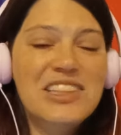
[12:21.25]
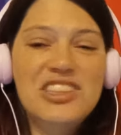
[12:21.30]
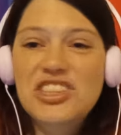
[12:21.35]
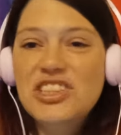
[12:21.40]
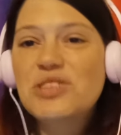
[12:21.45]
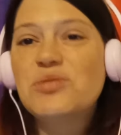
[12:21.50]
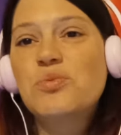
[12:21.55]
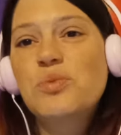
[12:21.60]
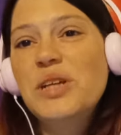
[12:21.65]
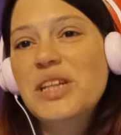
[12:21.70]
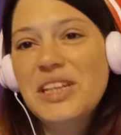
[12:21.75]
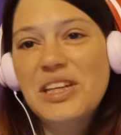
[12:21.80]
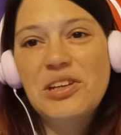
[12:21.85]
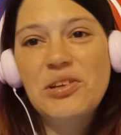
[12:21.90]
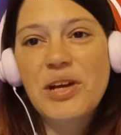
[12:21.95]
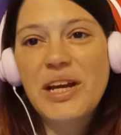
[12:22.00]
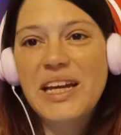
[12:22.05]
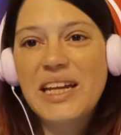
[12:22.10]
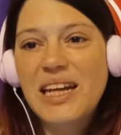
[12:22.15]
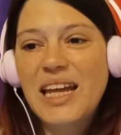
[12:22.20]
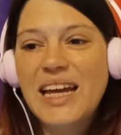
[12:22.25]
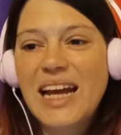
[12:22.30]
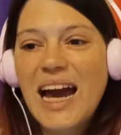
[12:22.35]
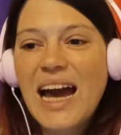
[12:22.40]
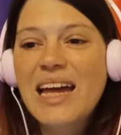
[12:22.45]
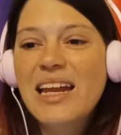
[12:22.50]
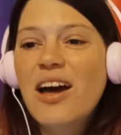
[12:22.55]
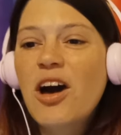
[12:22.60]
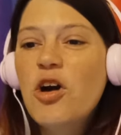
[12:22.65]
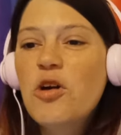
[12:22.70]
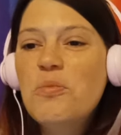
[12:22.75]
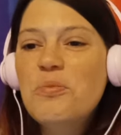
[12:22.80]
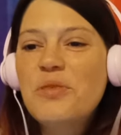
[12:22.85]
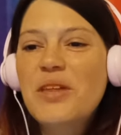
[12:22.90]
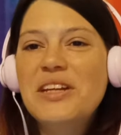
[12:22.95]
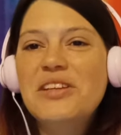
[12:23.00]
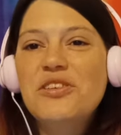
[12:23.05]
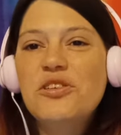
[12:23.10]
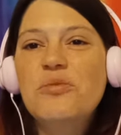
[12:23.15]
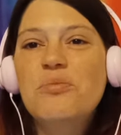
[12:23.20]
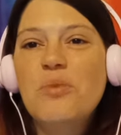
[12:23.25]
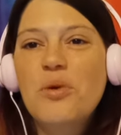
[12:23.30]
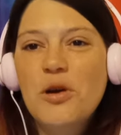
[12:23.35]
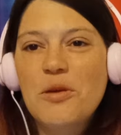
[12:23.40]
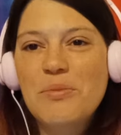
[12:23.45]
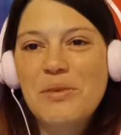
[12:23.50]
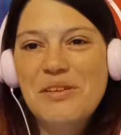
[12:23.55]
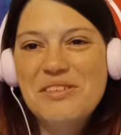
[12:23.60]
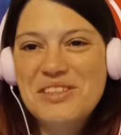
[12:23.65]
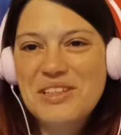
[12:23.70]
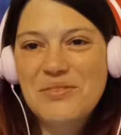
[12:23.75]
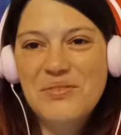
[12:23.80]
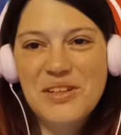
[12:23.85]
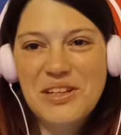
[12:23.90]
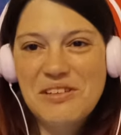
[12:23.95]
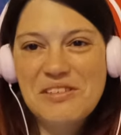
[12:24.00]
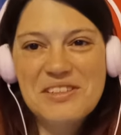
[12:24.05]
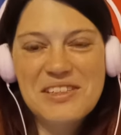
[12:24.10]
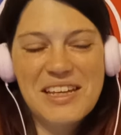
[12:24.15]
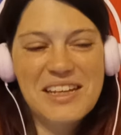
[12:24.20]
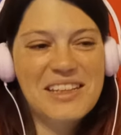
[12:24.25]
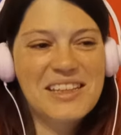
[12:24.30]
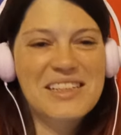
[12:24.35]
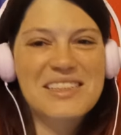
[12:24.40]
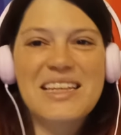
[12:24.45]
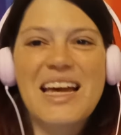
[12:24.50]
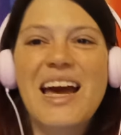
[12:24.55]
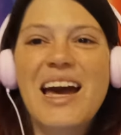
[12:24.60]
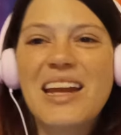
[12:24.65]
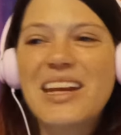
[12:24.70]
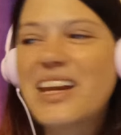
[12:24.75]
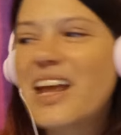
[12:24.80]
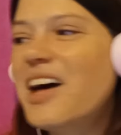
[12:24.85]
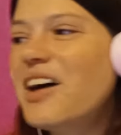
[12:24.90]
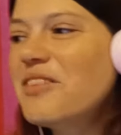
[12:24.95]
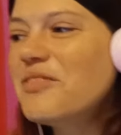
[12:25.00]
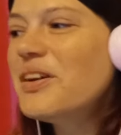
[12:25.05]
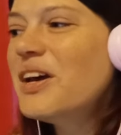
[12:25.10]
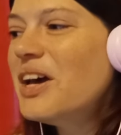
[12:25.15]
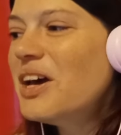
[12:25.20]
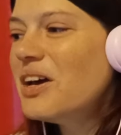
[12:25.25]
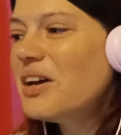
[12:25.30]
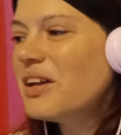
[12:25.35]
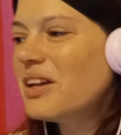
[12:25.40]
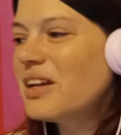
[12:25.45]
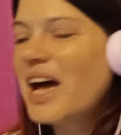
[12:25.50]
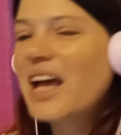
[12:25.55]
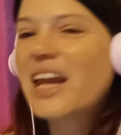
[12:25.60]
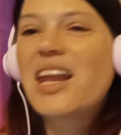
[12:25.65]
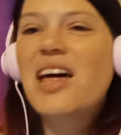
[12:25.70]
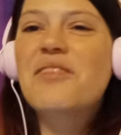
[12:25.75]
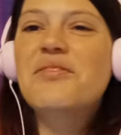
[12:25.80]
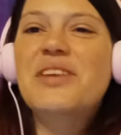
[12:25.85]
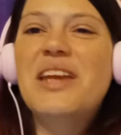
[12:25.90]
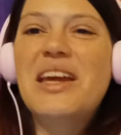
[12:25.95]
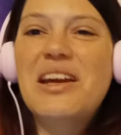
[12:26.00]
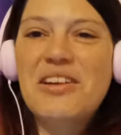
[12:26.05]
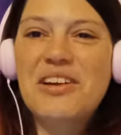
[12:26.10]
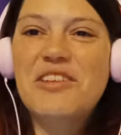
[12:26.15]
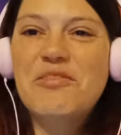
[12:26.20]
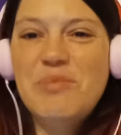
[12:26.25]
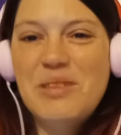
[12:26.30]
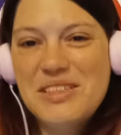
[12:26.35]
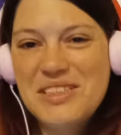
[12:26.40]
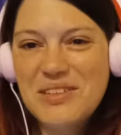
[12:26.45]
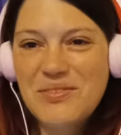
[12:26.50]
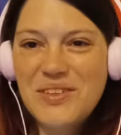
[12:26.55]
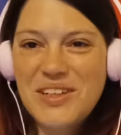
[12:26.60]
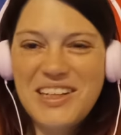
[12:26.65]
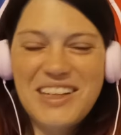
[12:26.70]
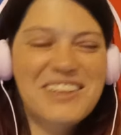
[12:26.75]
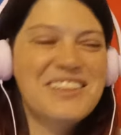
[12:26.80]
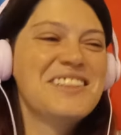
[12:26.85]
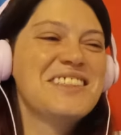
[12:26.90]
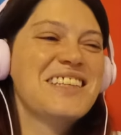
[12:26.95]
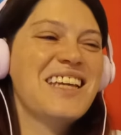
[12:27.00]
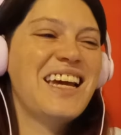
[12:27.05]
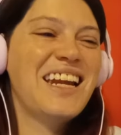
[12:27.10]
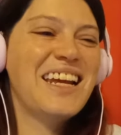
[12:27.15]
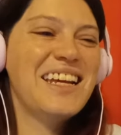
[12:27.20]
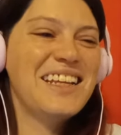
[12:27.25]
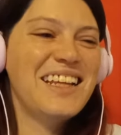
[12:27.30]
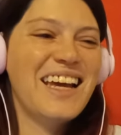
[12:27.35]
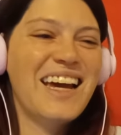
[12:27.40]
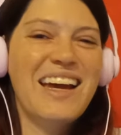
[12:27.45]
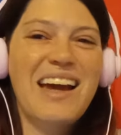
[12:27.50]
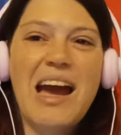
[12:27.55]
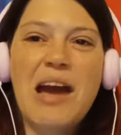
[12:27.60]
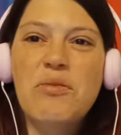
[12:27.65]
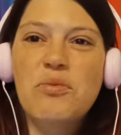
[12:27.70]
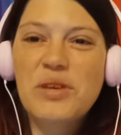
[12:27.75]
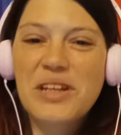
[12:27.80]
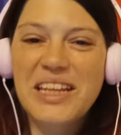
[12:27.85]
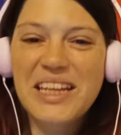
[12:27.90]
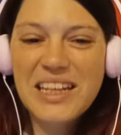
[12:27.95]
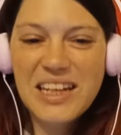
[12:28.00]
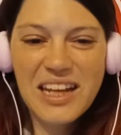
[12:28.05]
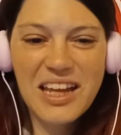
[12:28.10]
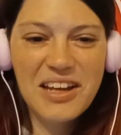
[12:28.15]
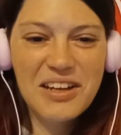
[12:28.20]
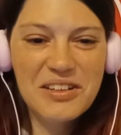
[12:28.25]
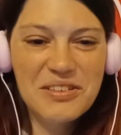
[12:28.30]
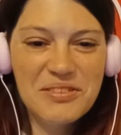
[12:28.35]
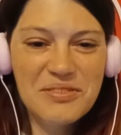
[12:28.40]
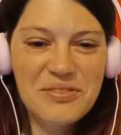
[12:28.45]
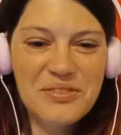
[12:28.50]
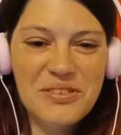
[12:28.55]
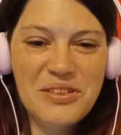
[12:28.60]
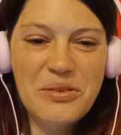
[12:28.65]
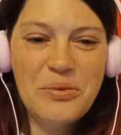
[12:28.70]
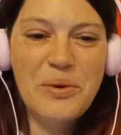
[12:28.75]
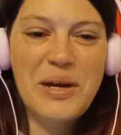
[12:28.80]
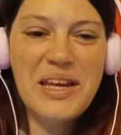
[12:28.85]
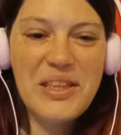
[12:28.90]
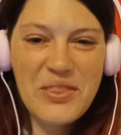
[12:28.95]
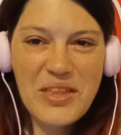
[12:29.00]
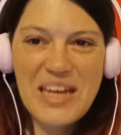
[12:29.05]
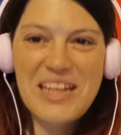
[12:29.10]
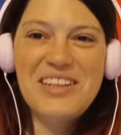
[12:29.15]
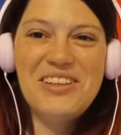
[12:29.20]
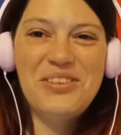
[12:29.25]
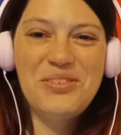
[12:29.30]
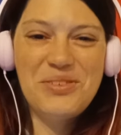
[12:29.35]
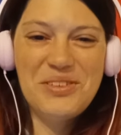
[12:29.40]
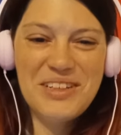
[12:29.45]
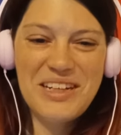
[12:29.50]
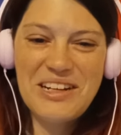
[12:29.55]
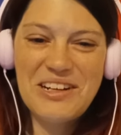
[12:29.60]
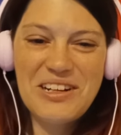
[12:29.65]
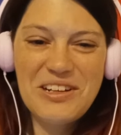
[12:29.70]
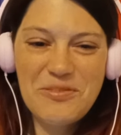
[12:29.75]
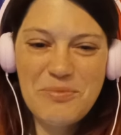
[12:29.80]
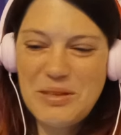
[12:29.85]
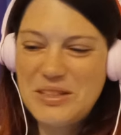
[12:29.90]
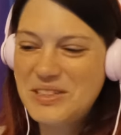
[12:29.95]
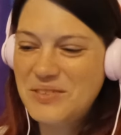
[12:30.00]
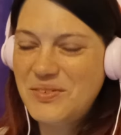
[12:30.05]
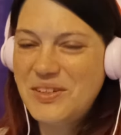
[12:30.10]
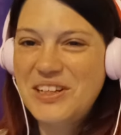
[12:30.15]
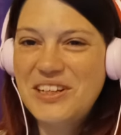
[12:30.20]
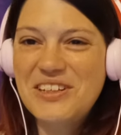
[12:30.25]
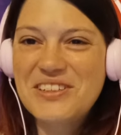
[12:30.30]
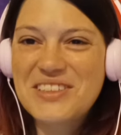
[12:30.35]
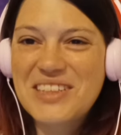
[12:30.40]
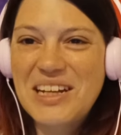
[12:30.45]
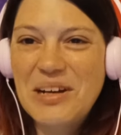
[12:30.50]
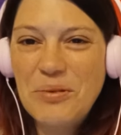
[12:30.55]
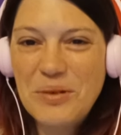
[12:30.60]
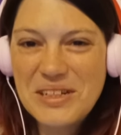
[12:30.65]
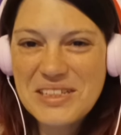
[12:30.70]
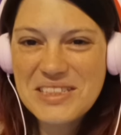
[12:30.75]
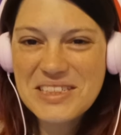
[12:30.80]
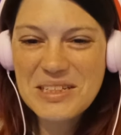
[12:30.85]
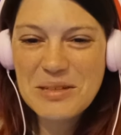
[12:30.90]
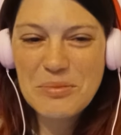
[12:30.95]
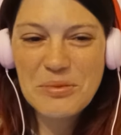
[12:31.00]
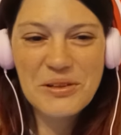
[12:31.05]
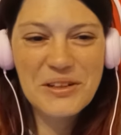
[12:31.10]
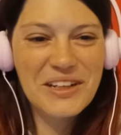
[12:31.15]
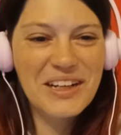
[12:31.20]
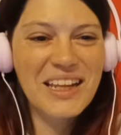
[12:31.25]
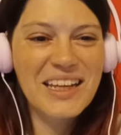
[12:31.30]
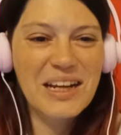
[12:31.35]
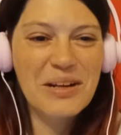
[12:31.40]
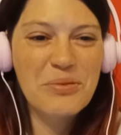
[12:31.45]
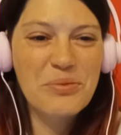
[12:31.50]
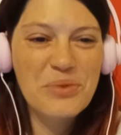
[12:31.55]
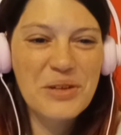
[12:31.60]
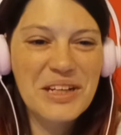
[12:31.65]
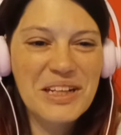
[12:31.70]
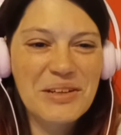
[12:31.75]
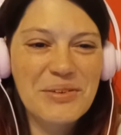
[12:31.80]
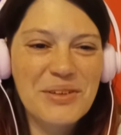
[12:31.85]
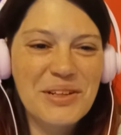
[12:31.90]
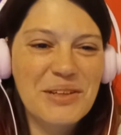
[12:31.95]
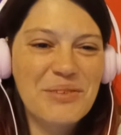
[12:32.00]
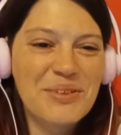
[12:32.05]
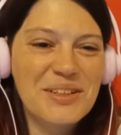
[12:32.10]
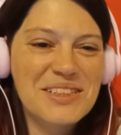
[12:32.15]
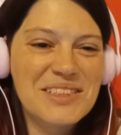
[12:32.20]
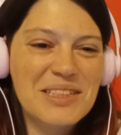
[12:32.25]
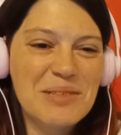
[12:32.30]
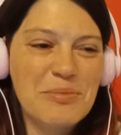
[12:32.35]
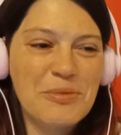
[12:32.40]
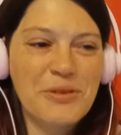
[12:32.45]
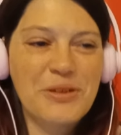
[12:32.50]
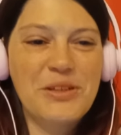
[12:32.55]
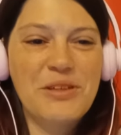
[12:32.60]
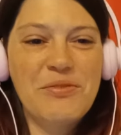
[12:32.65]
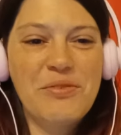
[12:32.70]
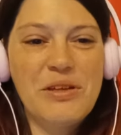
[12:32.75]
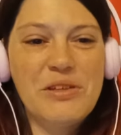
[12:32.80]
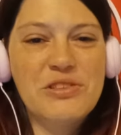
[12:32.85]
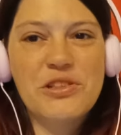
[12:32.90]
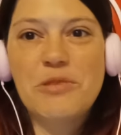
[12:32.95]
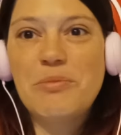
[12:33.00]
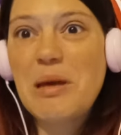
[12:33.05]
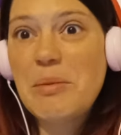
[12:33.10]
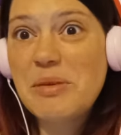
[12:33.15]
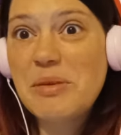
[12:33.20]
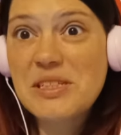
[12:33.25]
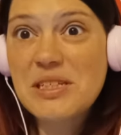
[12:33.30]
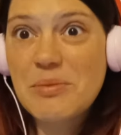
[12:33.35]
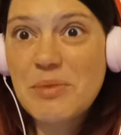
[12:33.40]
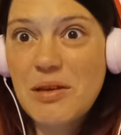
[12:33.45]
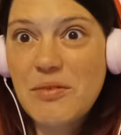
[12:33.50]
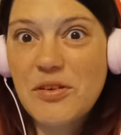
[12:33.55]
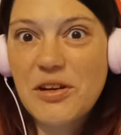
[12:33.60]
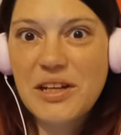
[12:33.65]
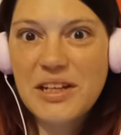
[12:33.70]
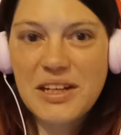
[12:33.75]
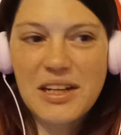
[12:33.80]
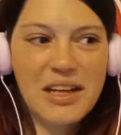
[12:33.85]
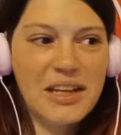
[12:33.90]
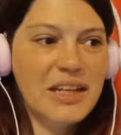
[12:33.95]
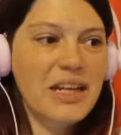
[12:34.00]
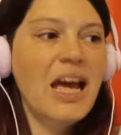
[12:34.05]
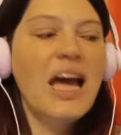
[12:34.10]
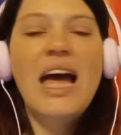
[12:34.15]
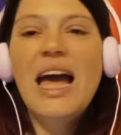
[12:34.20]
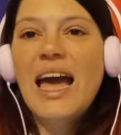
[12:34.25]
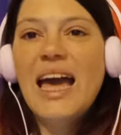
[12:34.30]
Just really great. Like I hope they do more music videos like this. I love I love narrative music videos, and I, I, I really love the way they do narrative music videos, and I want to see more. Like I really really want to see more in the future, and maybe some they've already done.